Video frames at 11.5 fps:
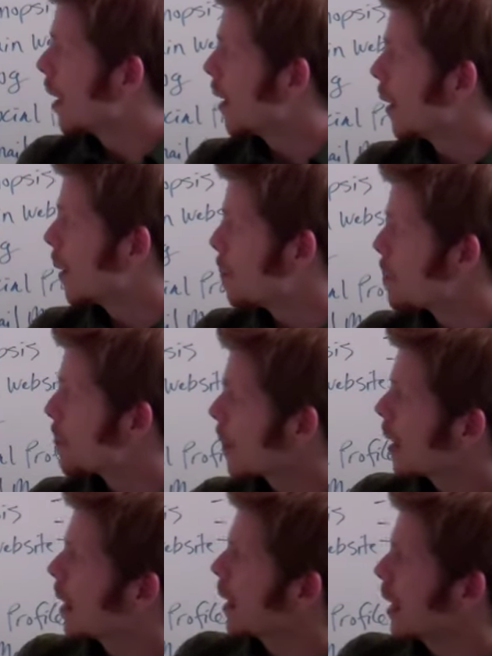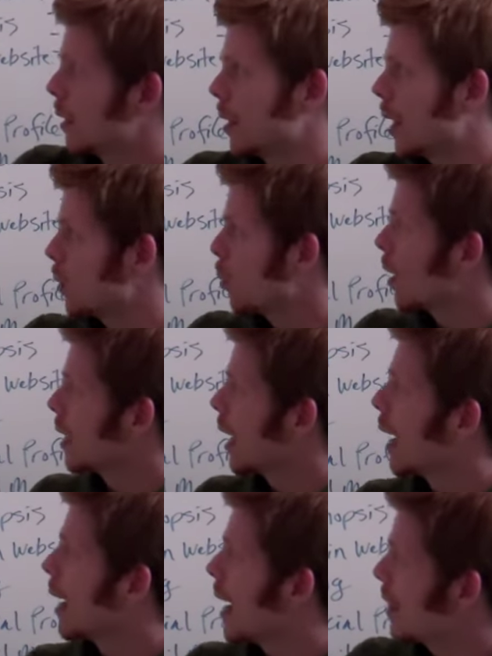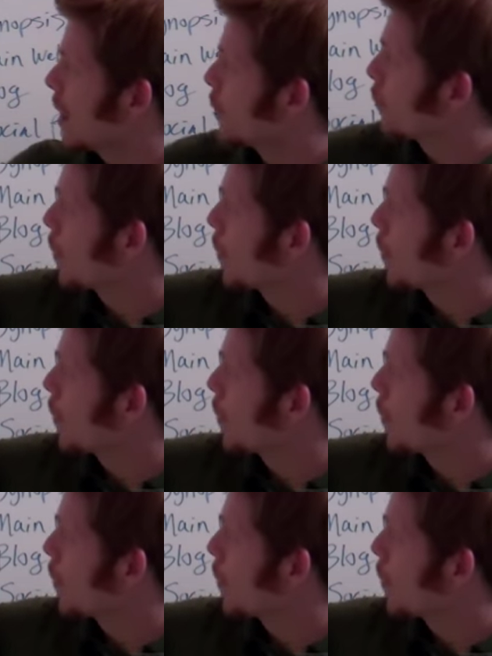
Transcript: and whatnot. And then